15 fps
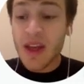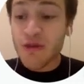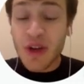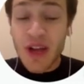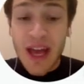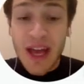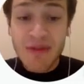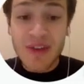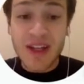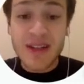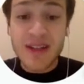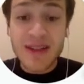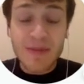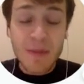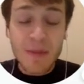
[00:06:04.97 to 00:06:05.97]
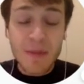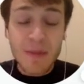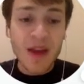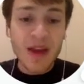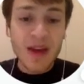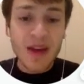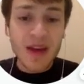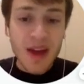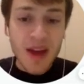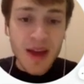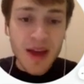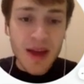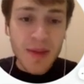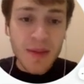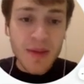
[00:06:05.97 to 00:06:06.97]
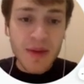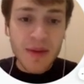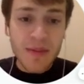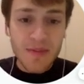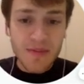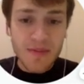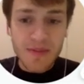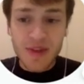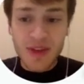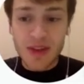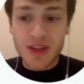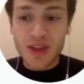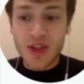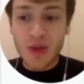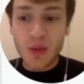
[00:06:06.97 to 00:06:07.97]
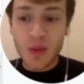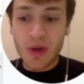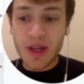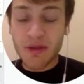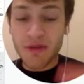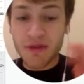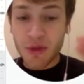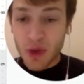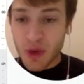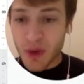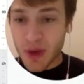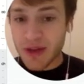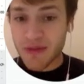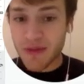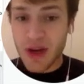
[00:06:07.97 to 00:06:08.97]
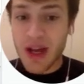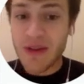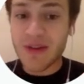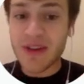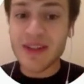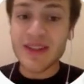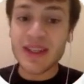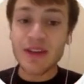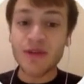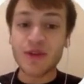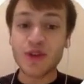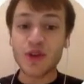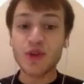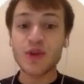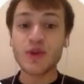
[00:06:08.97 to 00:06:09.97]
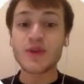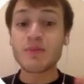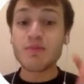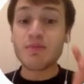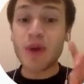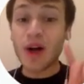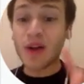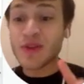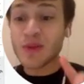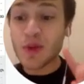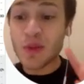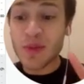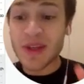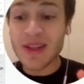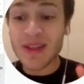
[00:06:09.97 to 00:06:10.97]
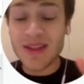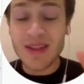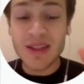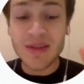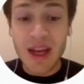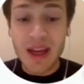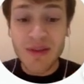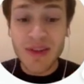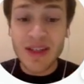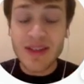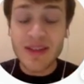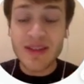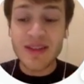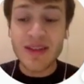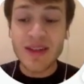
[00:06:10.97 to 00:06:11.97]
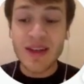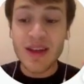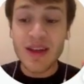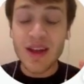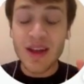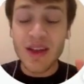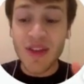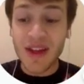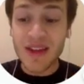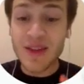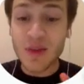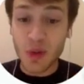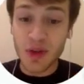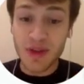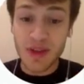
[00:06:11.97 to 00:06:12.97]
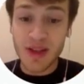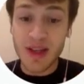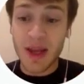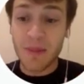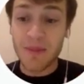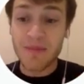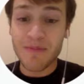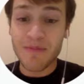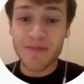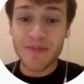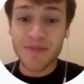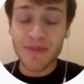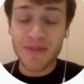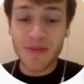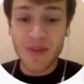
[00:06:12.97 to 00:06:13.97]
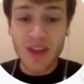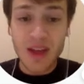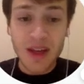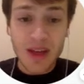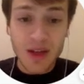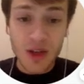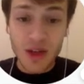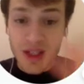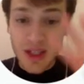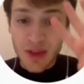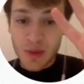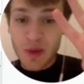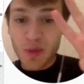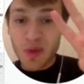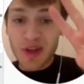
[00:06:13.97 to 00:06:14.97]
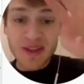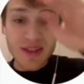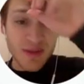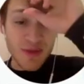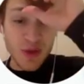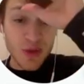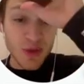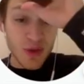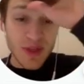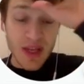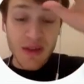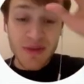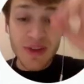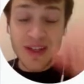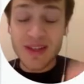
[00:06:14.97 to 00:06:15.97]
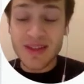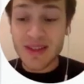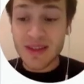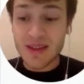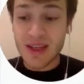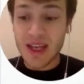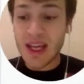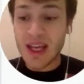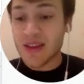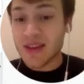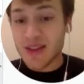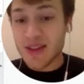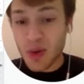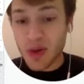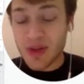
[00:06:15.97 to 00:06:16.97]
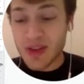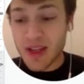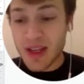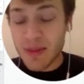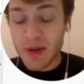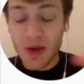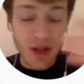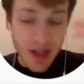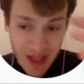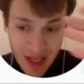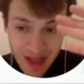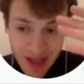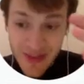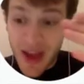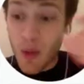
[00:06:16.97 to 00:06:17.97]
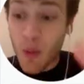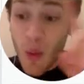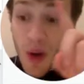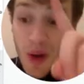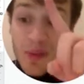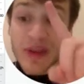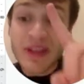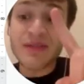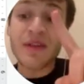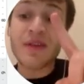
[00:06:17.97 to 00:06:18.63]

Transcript: For evidence, you will get full credit for evidence if you use multiple pieces of evidence that support the claim. You're going to get 3 points if you use evidence and they support the claim, and that one piece